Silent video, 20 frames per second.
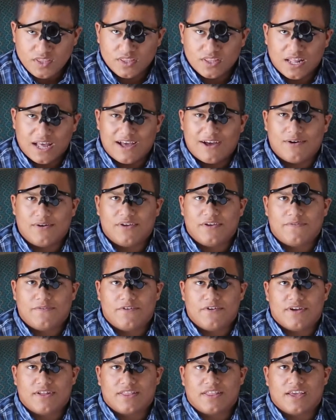Now, if
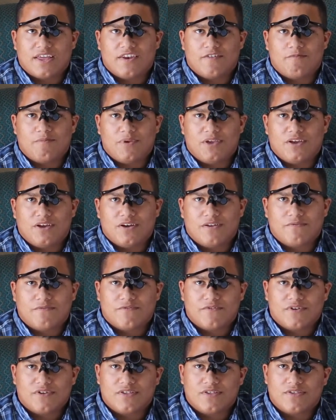you're at the NFB
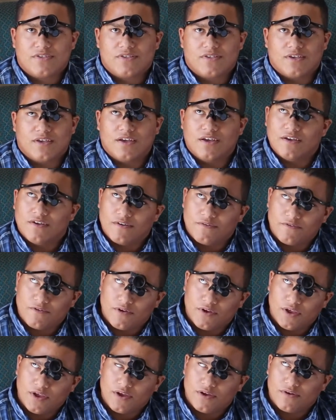conference, uh, if
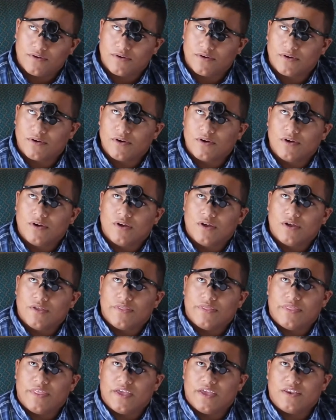you're here,
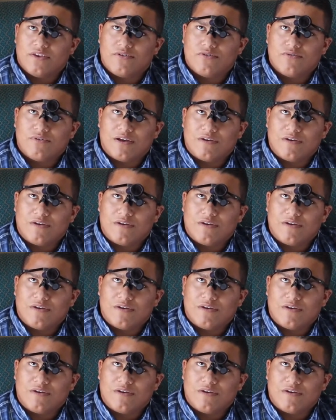they do